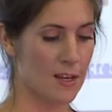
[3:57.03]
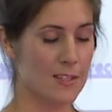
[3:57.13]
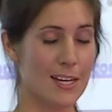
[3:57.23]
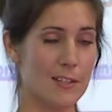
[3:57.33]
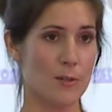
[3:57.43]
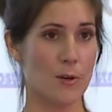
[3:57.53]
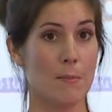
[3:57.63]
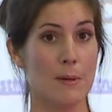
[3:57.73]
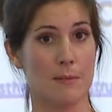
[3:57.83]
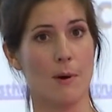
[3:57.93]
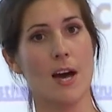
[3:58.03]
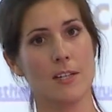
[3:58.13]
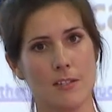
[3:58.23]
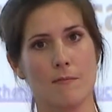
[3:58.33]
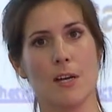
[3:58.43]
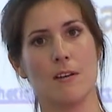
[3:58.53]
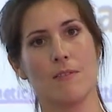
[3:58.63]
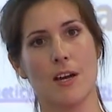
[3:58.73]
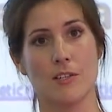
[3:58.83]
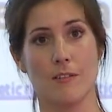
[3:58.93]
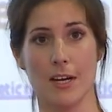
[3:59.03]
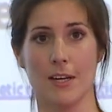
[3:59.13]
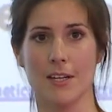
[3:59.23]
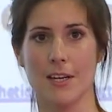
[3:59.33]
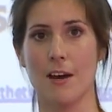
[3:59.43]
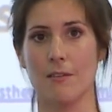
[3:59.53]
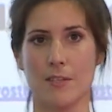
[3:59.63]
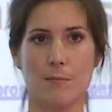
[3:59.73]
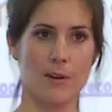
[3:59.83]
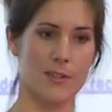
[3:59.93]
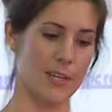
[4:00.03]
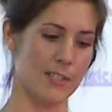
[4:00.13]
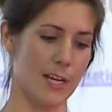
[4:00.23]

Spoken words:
So let's talk a bit about additive manufacturing and how this process